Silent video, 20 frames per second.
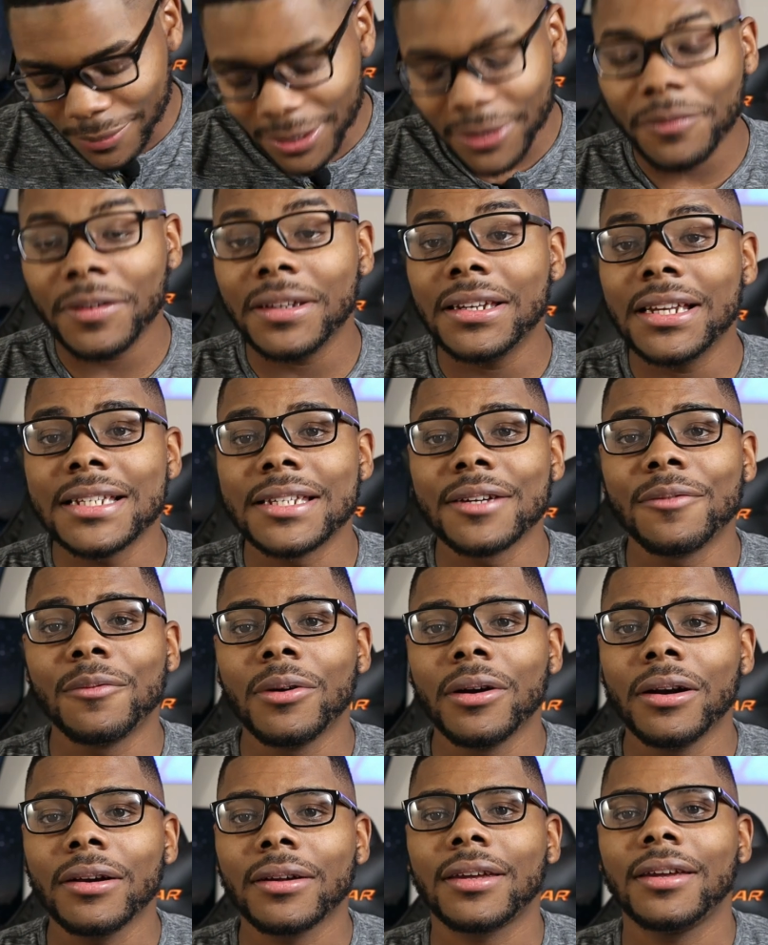What if it doesn't
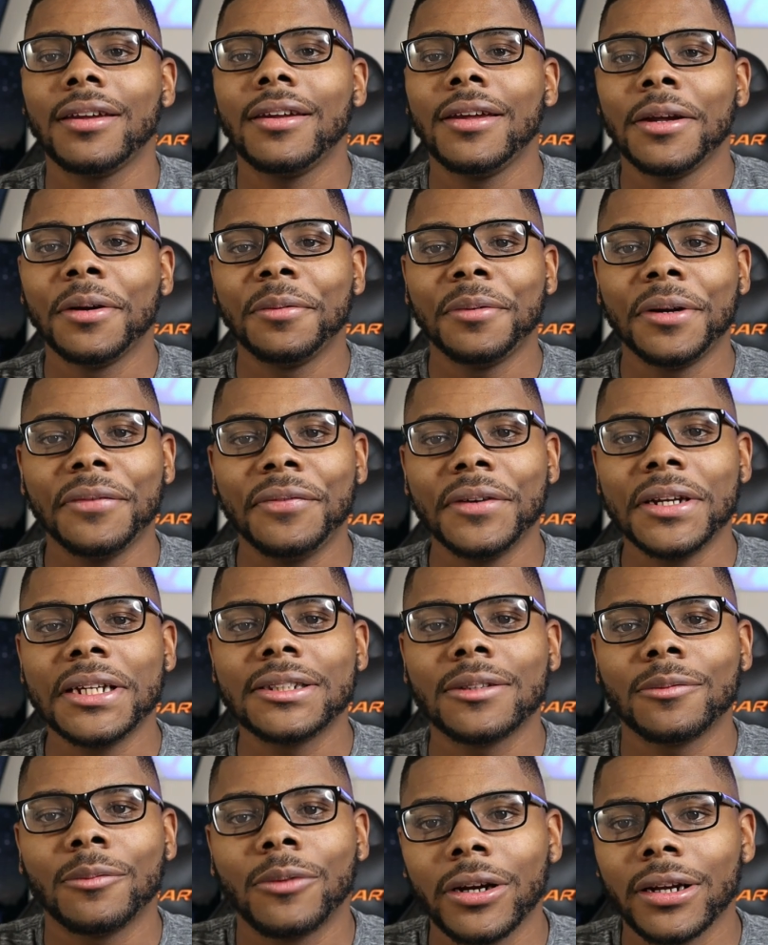work? What if it
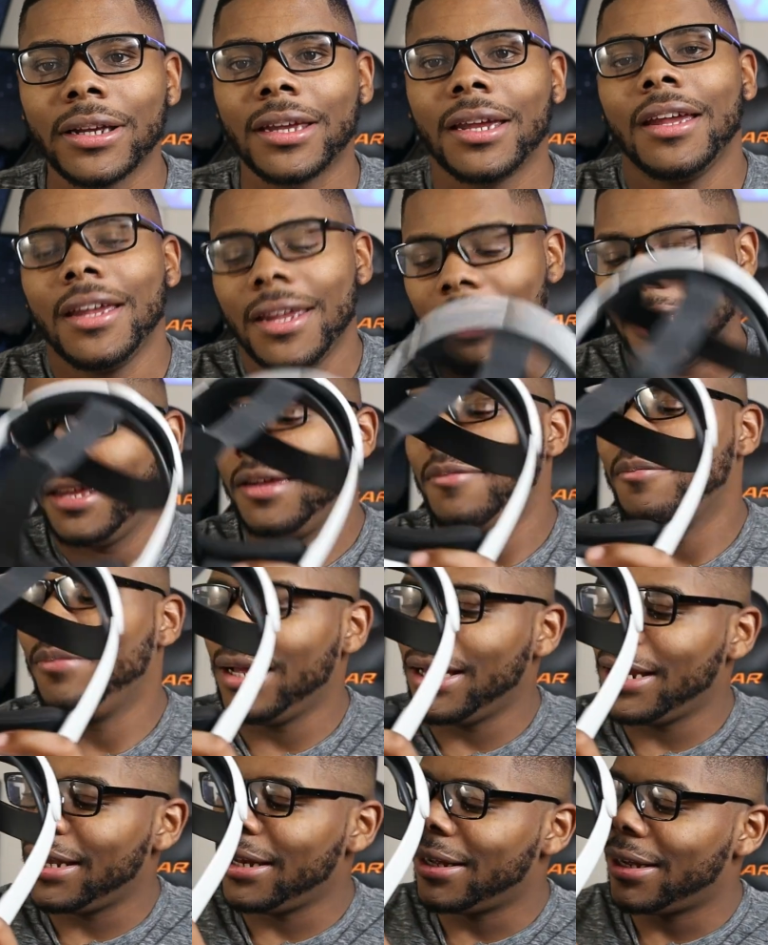doesn't work?
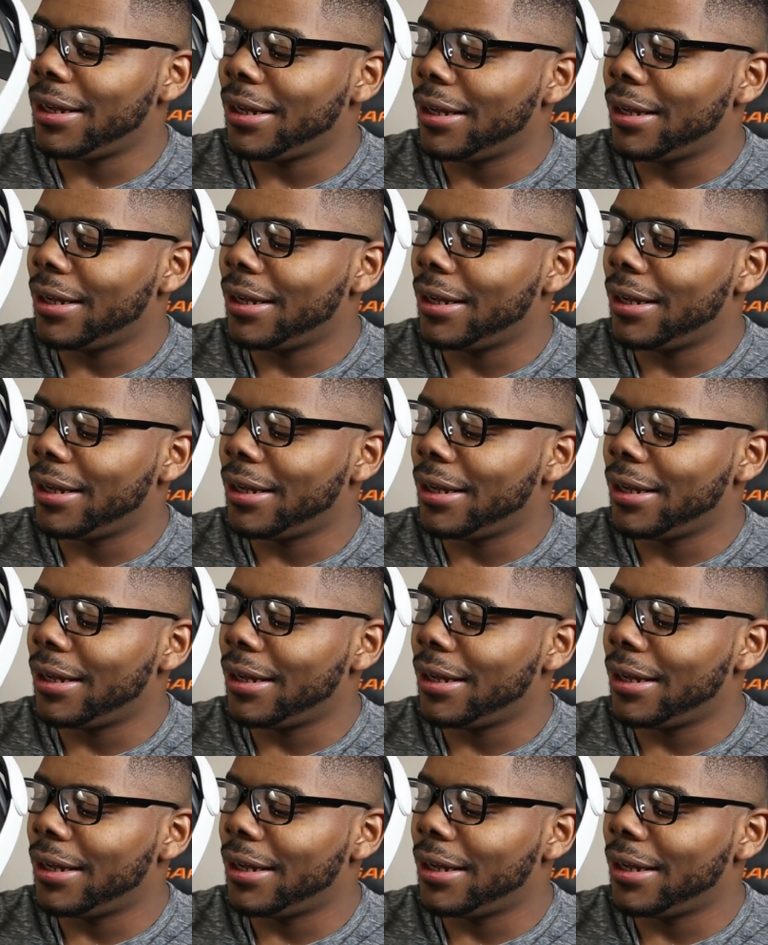But